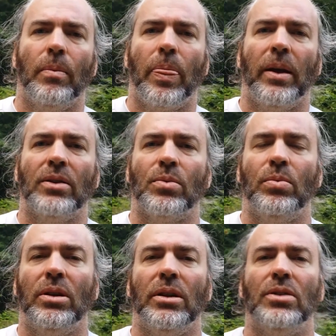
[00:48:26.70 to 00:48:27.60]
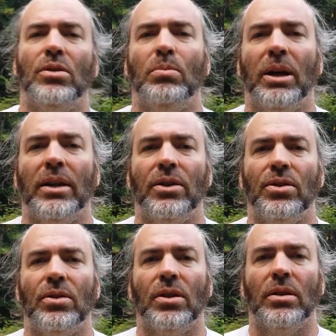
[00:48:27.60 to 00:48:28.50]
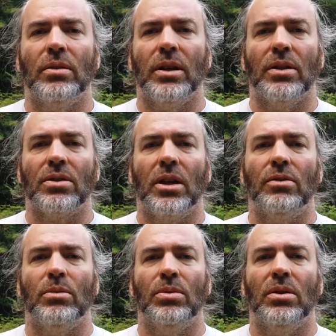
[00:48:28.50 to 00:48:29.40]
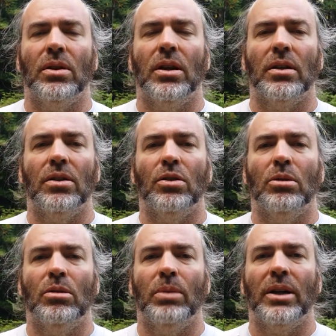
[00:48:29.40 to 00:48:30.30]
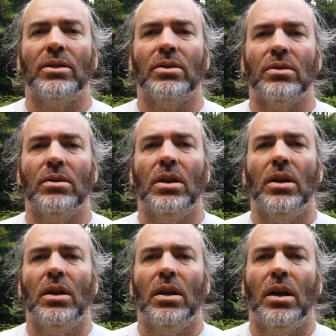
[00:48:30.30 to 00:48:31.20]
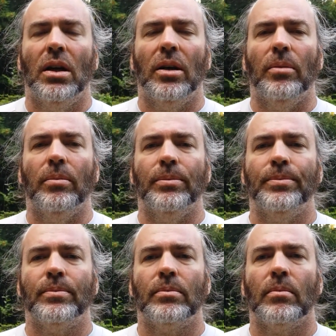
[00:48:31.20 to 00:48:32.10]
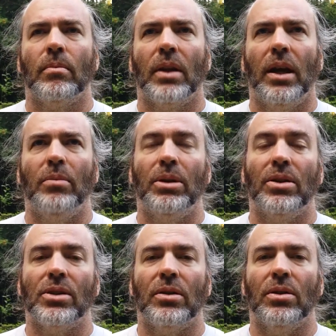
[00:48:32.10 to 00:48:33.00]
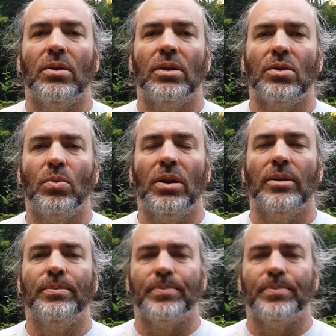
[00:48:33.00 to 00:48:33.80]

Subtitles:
It's really too bad that you couldn't get as comfortable on a normal bicycle and be as aero as well.